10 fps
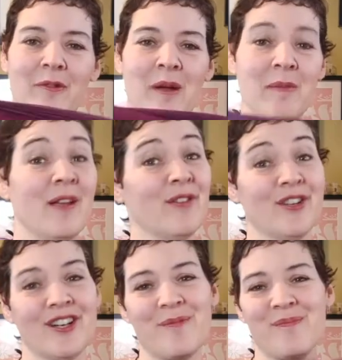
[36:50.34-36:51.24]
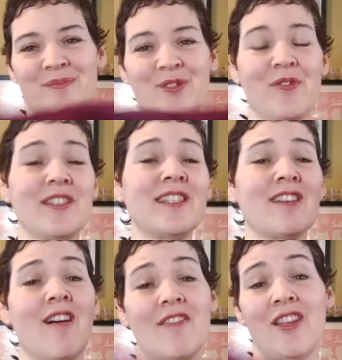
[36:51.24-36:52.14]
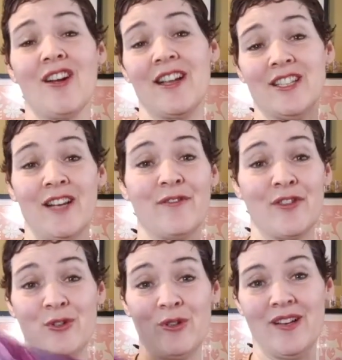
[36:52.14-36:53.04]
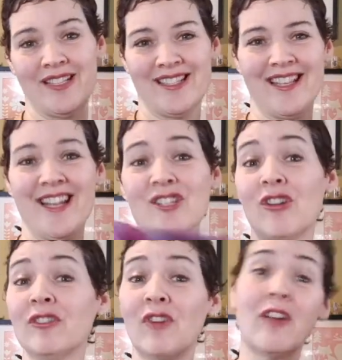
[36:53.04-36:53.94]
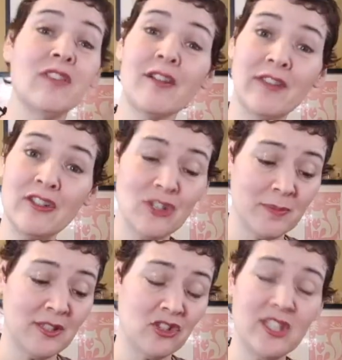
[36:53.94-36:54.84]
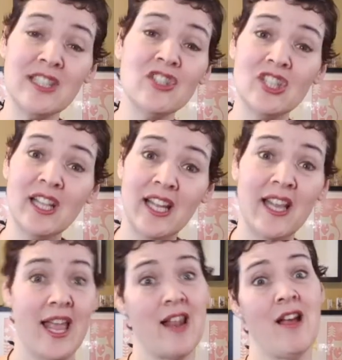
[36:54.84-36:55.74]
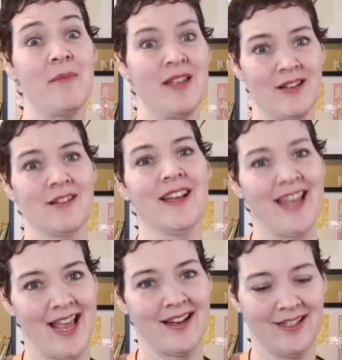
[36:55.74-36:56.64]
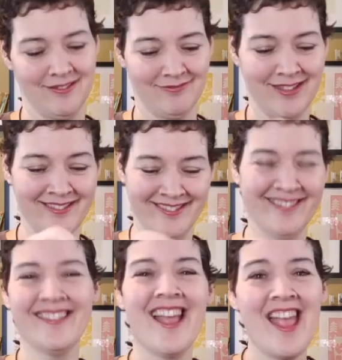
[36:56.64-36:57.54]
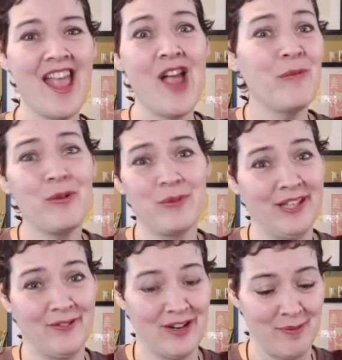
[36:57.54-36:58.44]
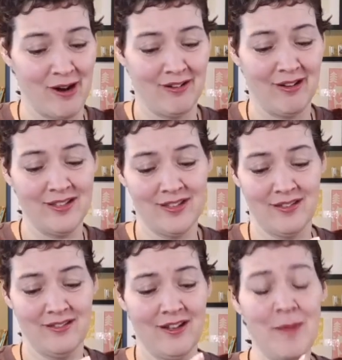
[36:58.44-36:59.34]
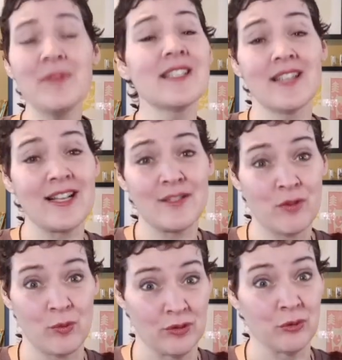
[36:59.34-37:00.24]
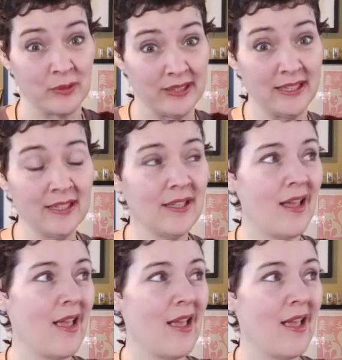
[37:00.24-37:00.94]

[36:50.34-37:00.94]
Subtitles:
remind me of her. So this is the yarn I dyed for the two of us, and it's called Far Flung Friendship because she's in Chile and I'm here in Canada. And we're really far apart on opposite sides of the world, really,